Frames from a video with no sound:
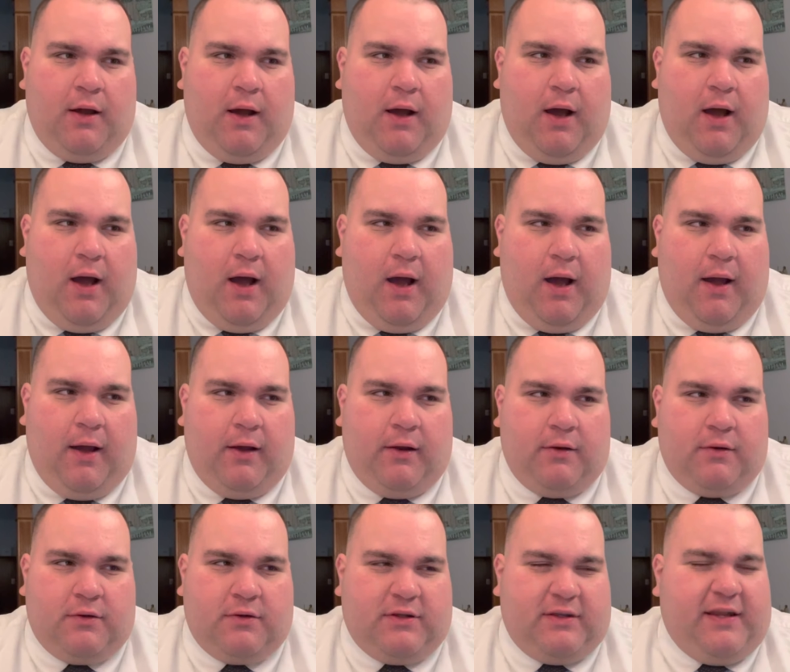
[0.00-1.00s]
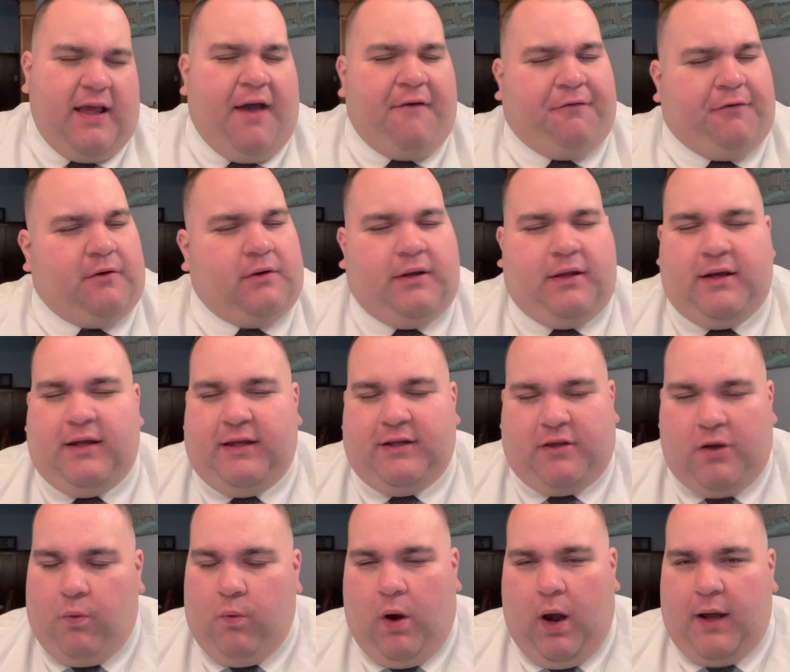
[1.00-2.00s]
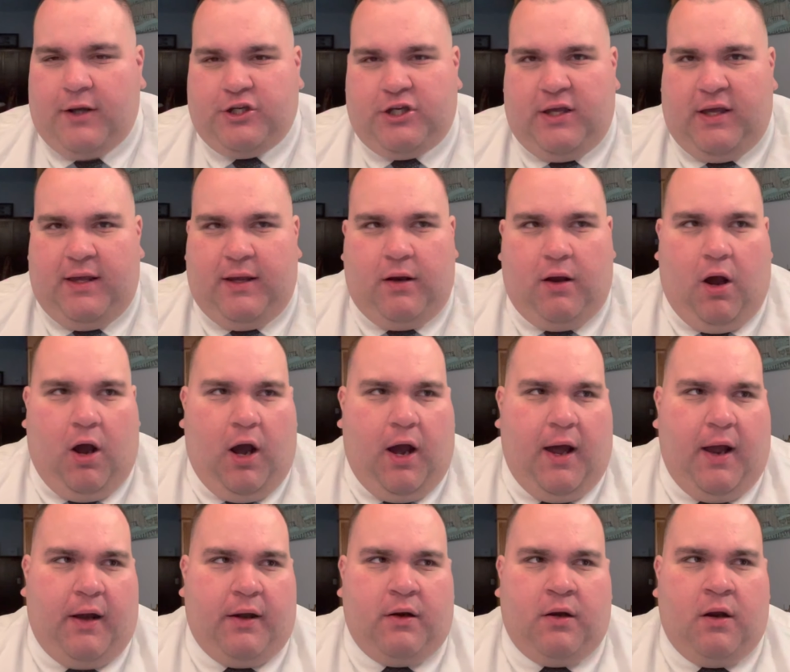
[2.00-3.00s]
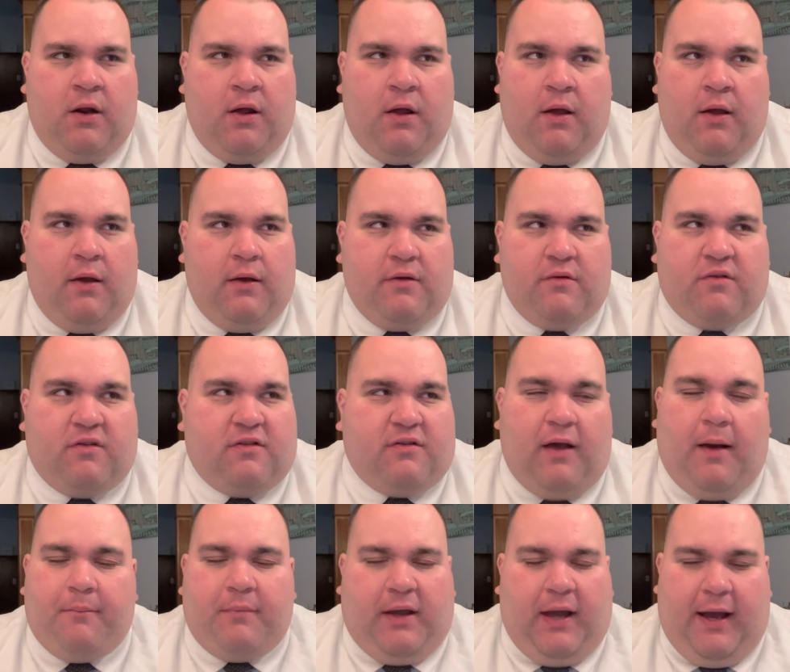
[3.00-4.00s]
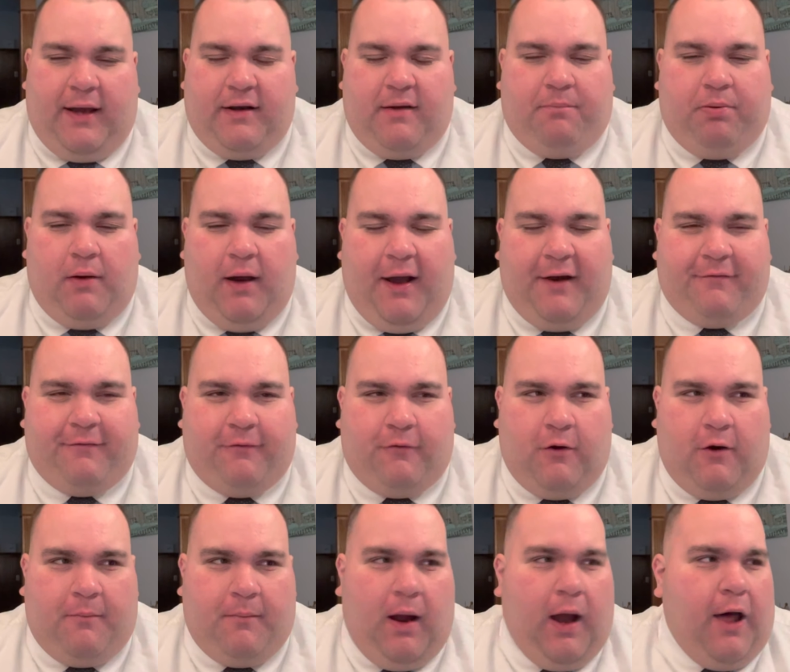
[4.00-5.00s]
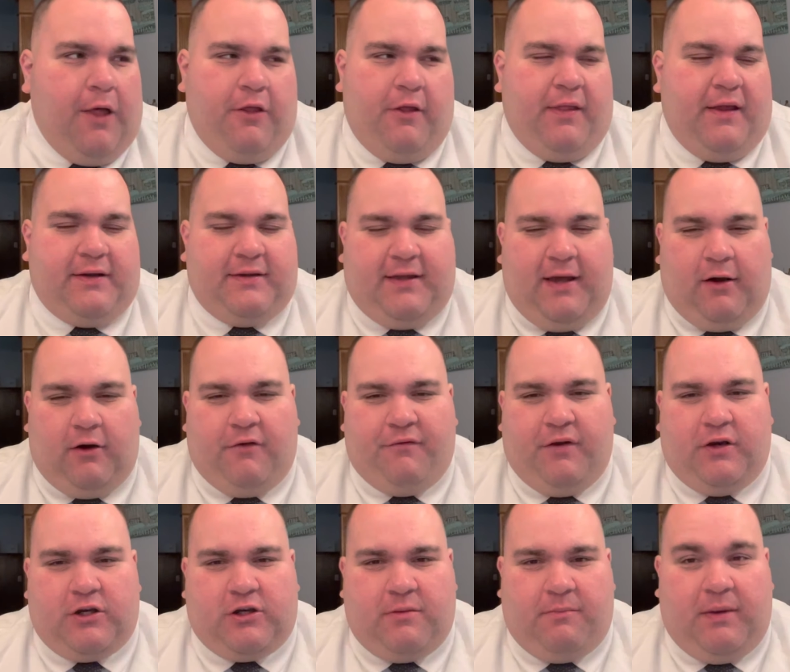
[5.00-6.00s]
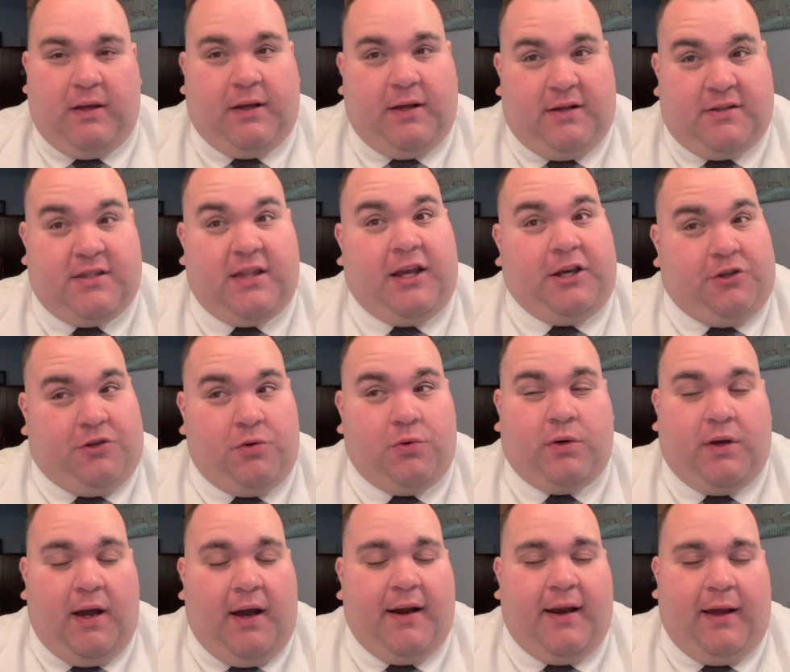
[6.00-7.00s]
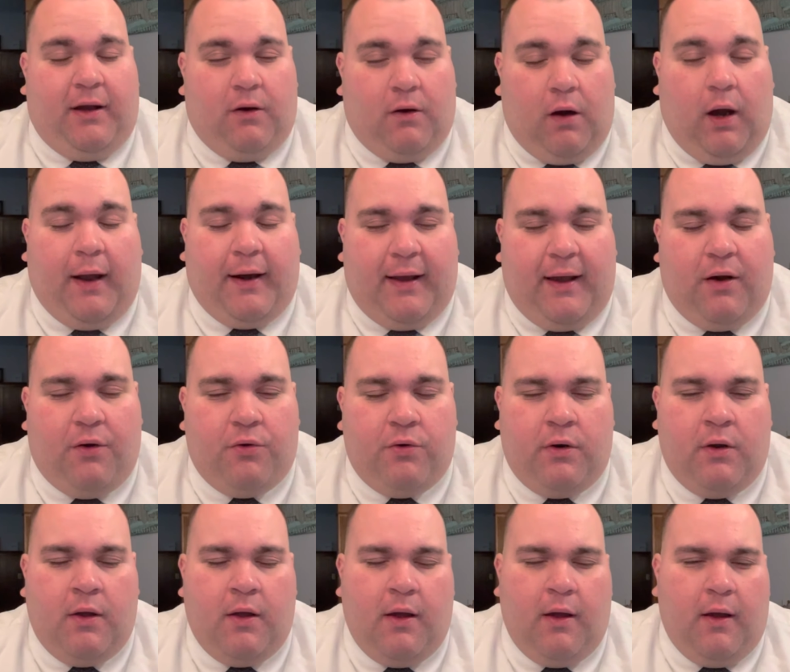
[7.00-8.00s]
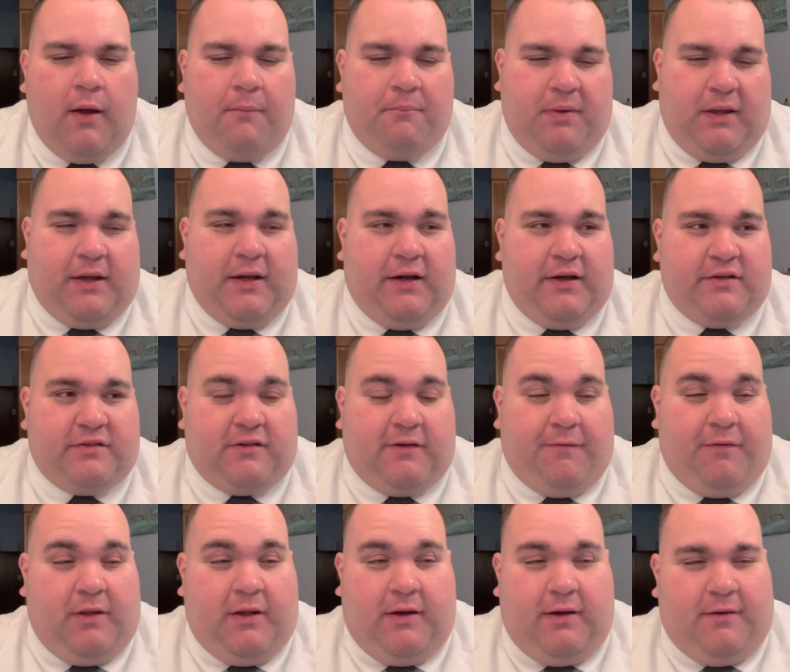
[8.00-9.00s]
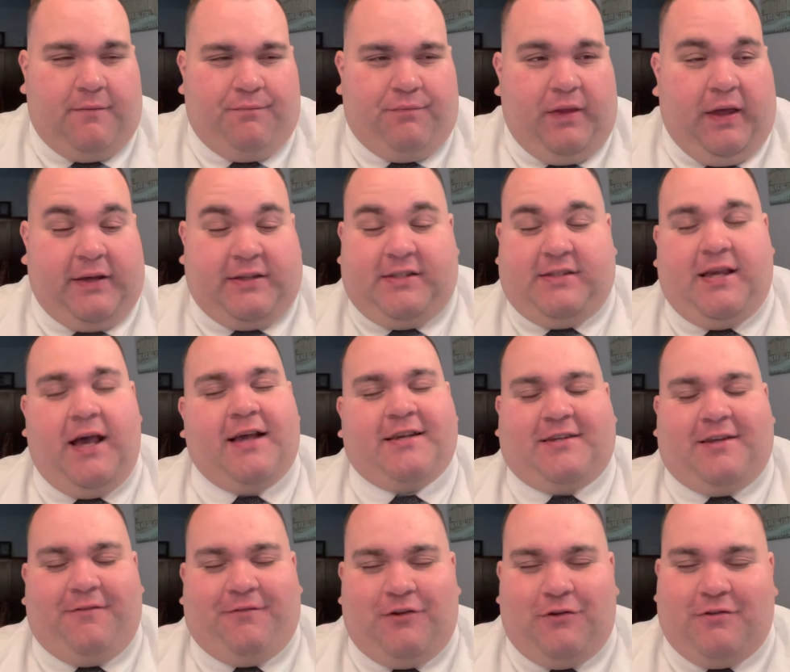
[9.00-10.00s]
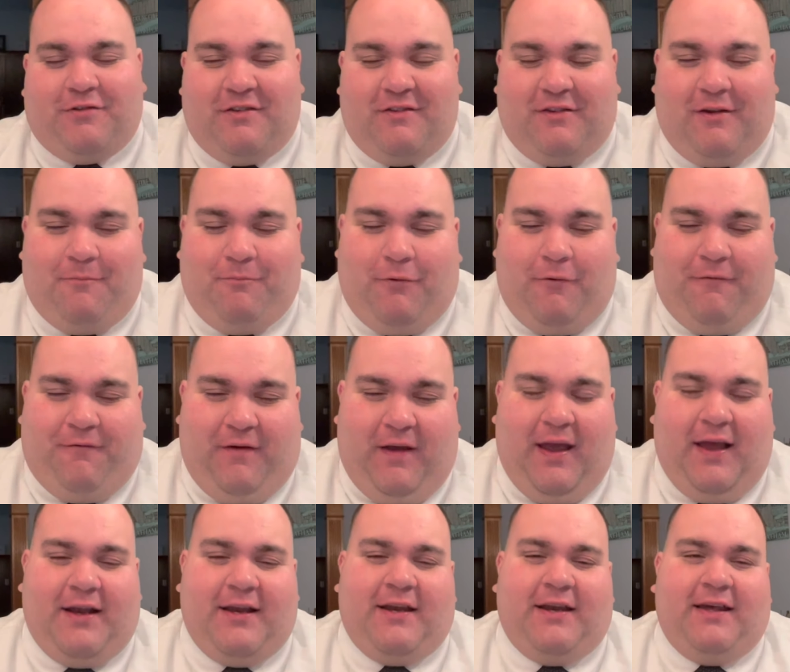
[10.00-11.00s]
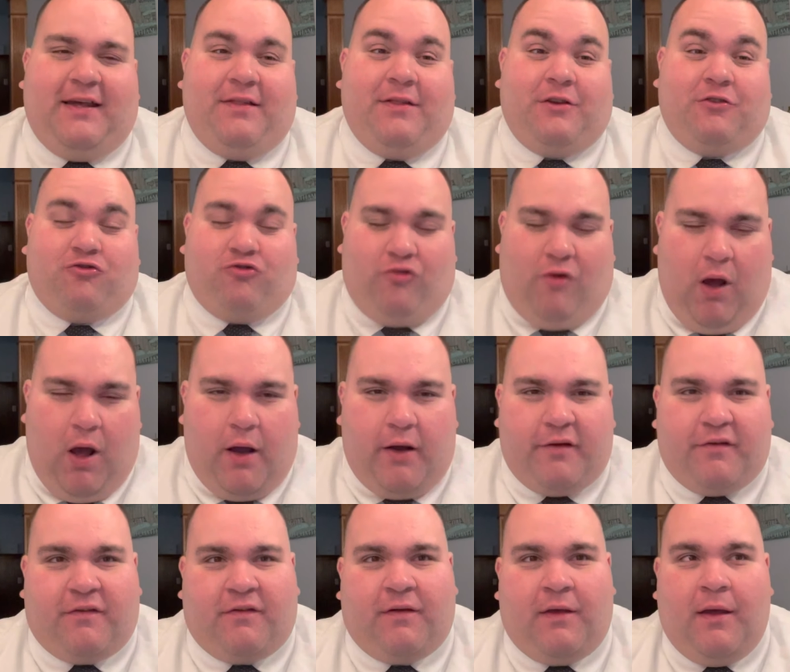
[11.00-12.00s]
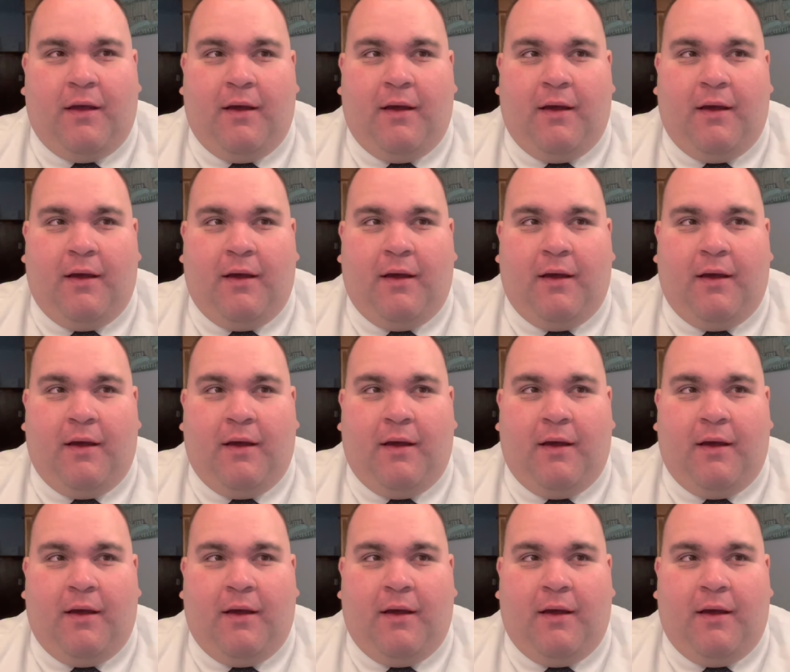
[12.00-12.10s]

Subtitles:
Definitely need to watch it on some kind of platform other than television, because they do cut a lot out because of the excessive uses of profanity, the drugs.